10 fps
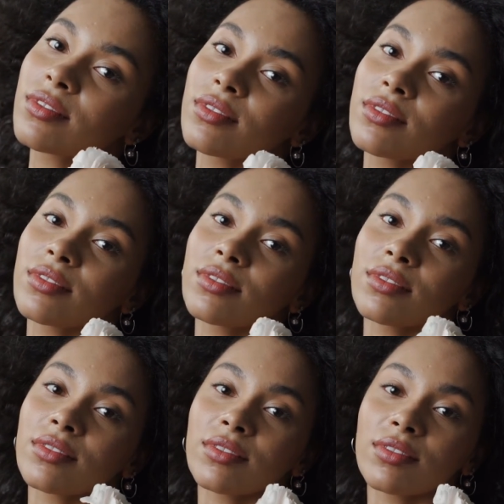
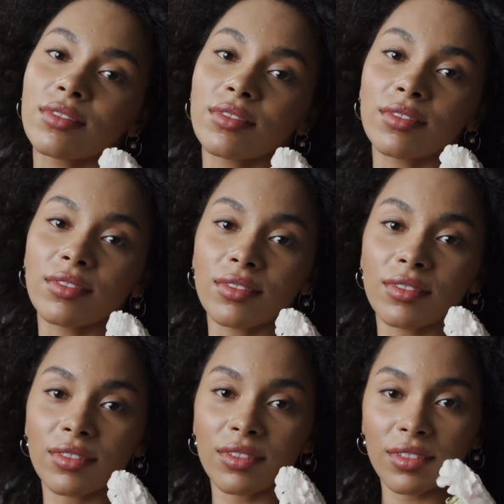
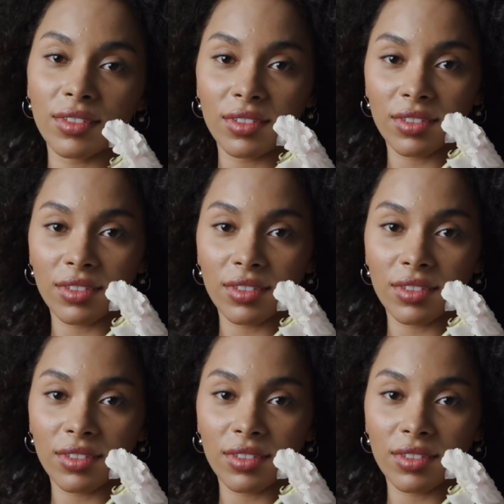(no one is talking)